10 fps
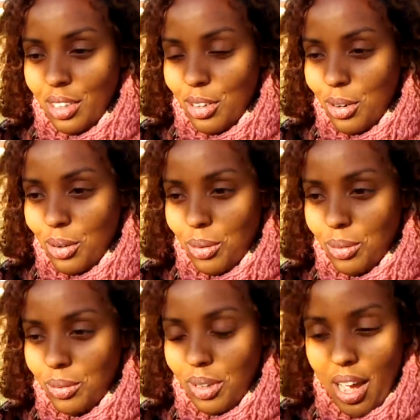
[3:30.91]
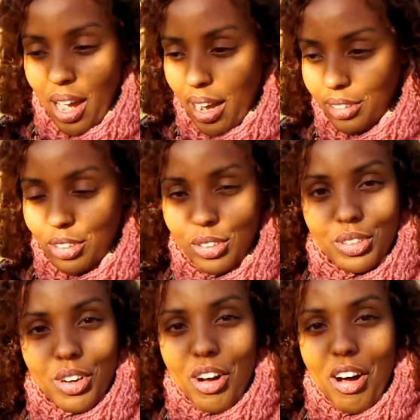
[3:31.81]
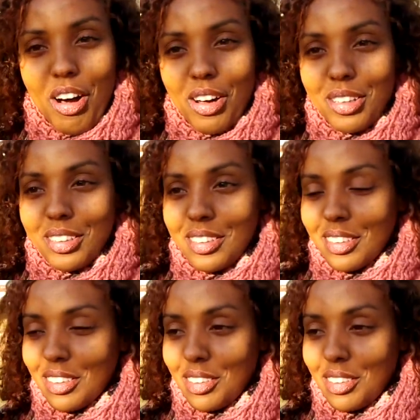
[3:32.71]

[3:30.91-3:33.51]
you know, answered the call,